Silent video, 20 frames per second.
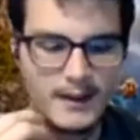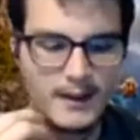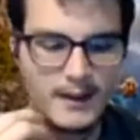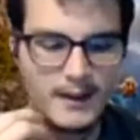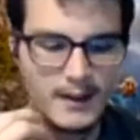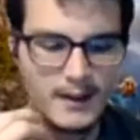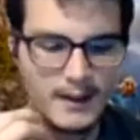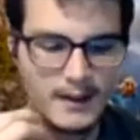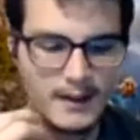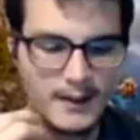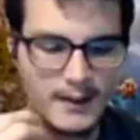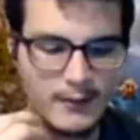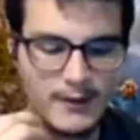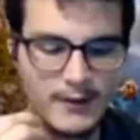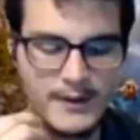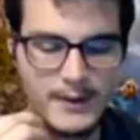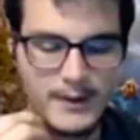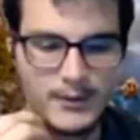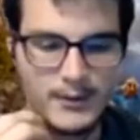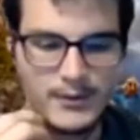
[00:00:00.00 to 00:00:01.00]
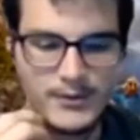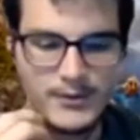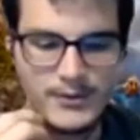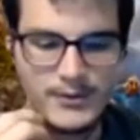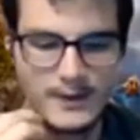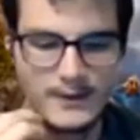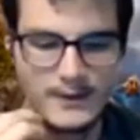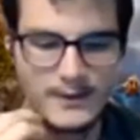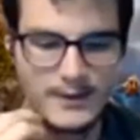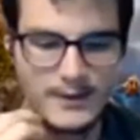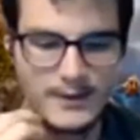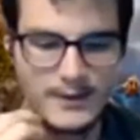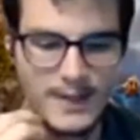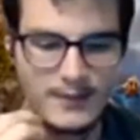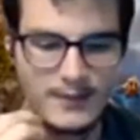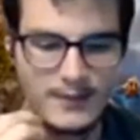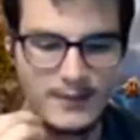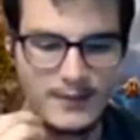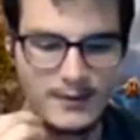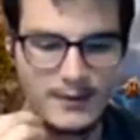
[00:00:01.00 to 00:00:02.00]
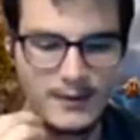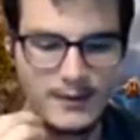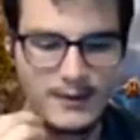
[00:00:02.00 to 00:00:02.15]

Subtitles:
everything was like the devil.